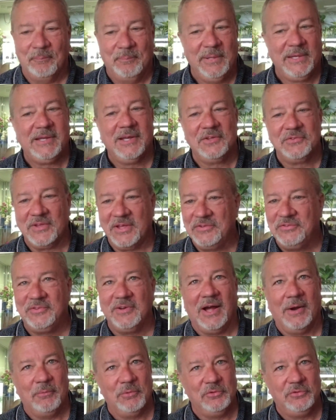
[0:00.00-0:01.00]
Because
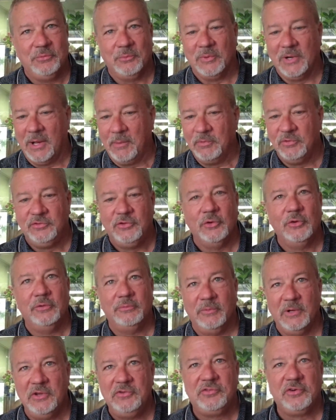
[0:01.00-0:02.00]
when I was
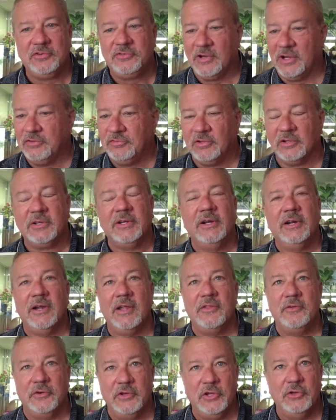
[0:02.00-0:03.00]
doing research, I was looking at
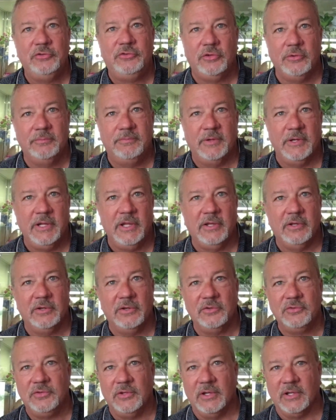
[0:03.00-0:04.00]
other YouTube
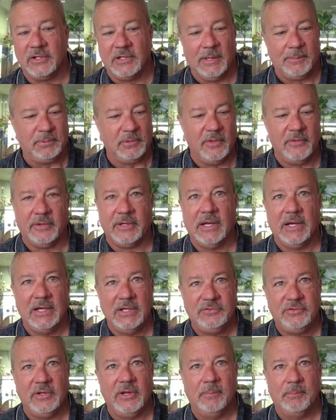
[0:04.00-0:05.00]
videos and a couple other
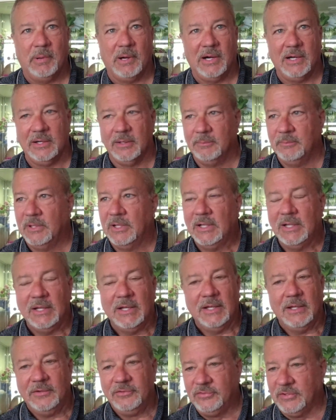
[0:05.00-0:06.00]
guys that had bought them,
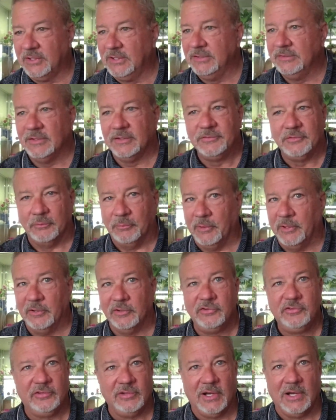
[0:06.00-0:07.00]
saying that the
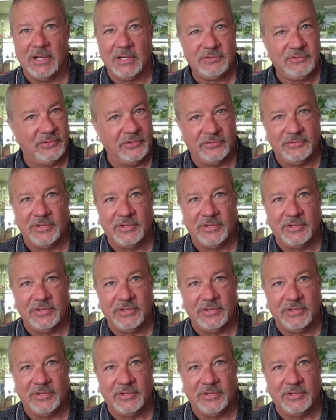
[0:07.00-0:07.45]
rear shocks, the